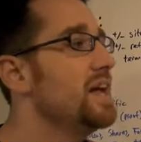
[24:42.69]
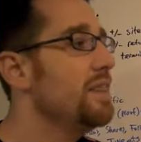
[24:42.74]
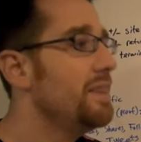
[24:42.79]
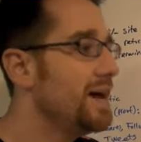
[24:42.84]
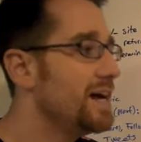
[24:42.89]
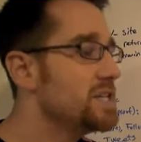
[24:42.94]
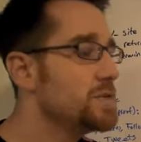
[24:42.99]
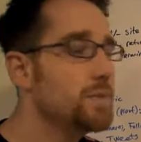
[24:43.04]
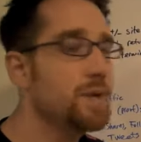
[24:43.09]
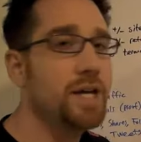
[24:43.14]

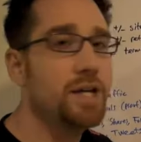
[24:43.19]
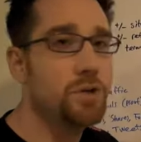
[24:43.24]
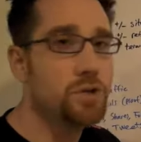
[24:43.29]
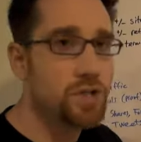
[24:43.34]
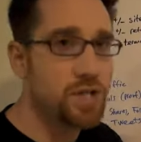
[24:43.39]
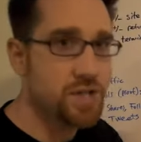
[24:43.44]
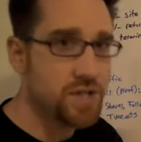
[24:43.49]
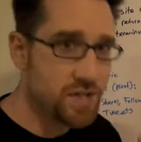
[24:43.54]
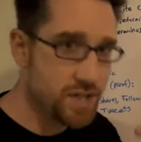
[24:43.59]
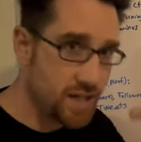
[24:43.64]
that's when I
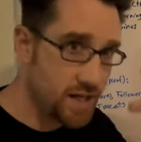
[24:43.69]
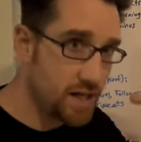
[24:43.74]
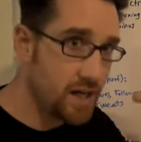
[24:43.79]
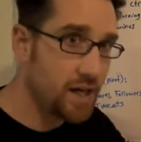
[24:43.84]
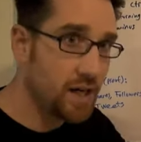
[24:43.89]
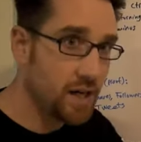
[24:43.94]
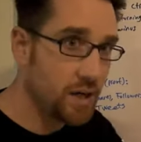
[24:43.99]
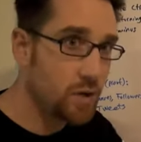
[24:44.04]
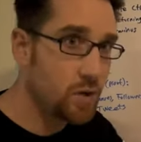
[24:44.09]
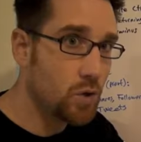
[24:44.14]
usually see
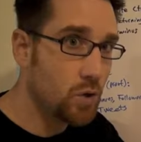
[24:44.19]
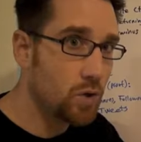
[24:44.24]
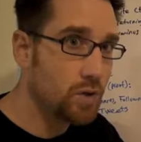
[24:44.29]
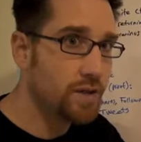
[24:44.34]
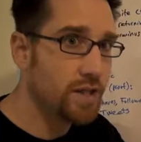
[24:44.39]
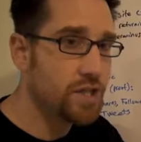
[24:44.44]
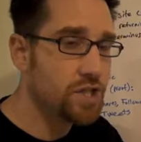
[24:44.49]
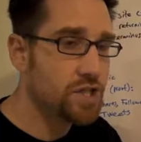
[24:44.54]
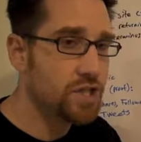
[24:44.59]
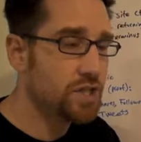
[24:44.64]
a
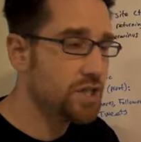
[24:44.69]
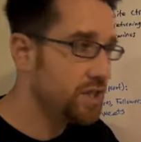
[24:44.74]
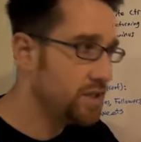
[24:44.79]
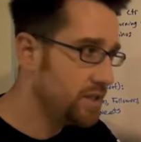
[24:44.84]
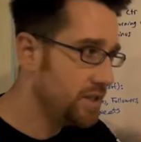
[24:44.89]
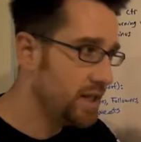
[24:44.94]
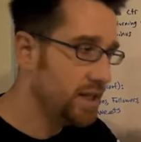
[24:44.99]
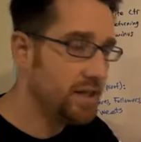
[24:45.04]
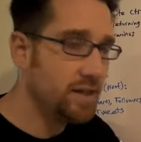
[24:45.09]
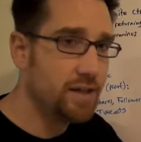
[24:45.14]
correlation
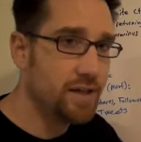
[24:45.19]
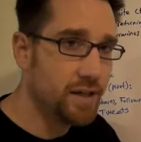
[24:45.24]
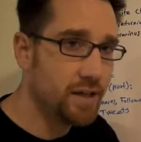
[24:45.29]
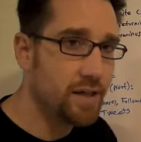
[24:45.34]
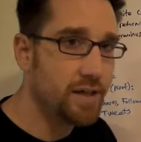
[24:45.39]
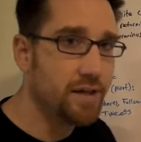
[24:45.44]
in